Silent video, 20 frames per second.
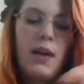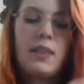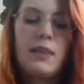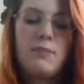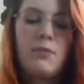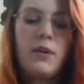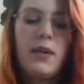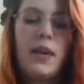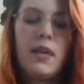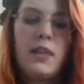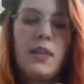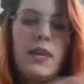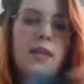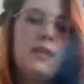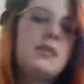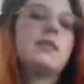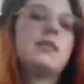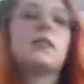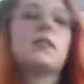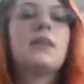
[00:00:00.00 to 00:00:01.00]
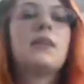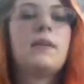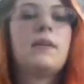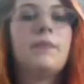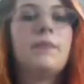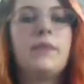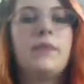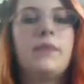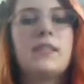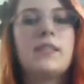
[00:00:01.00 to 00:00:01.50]
them more like this
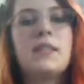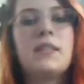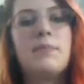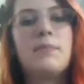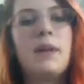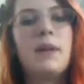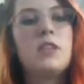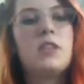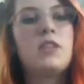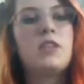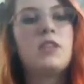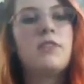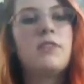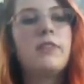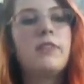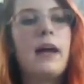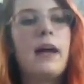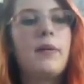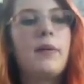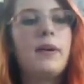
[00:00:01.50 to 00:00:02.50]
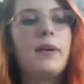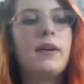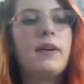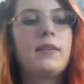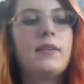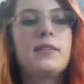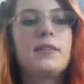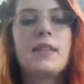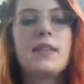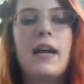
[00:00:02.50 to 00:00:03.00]
is a bunchy
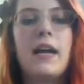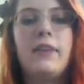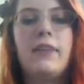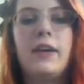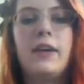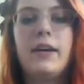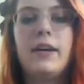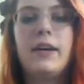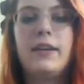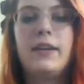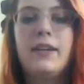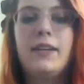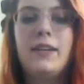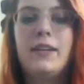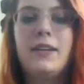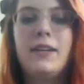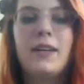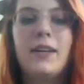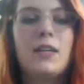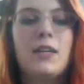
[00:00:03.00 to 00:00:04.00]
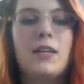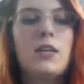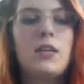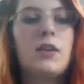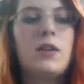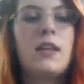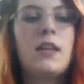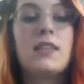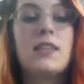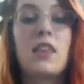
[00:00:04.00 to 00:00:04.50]
flower. It's kind of a
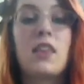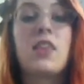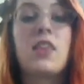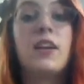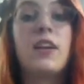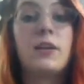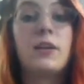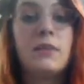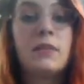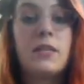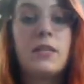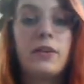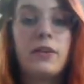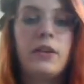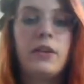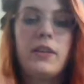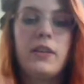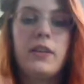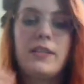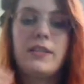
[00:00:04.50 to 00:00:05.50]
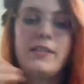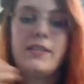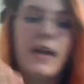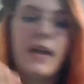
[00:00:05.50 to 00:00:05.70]
cute, it's a thinner material. This